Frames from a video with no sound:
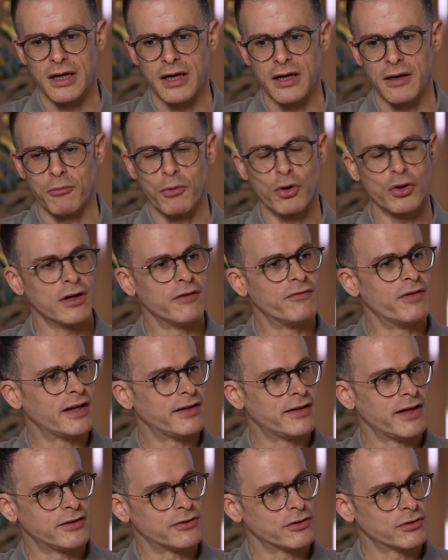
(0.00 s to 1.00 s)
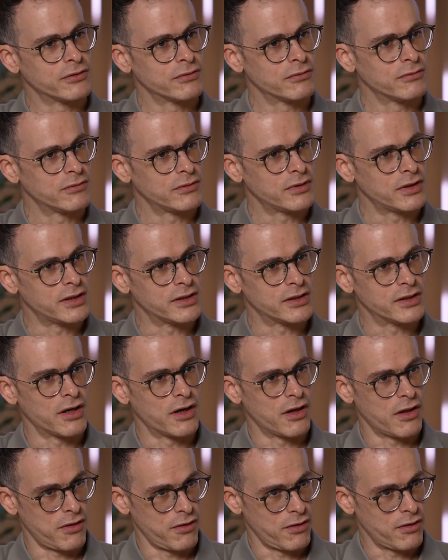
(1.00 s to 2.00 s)
Model validator is
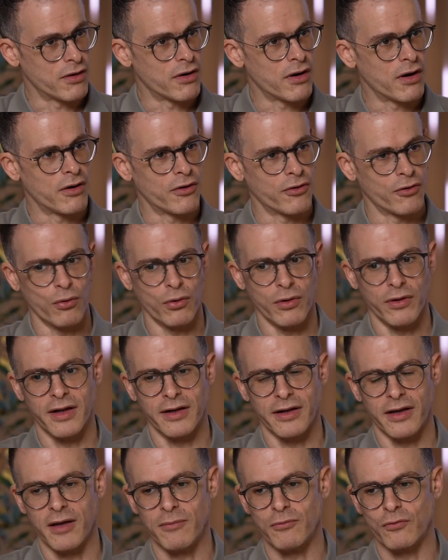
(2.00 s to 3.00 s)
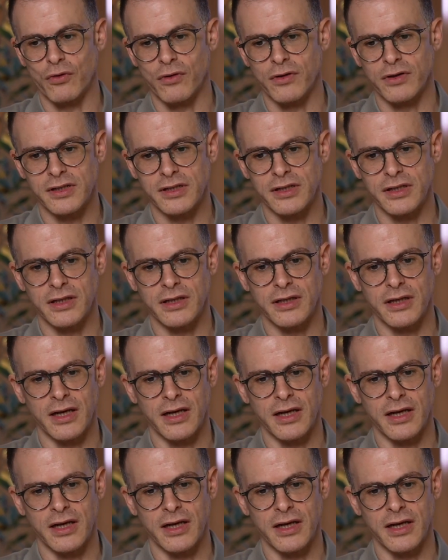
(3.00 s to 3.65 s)
another role that came to the scene,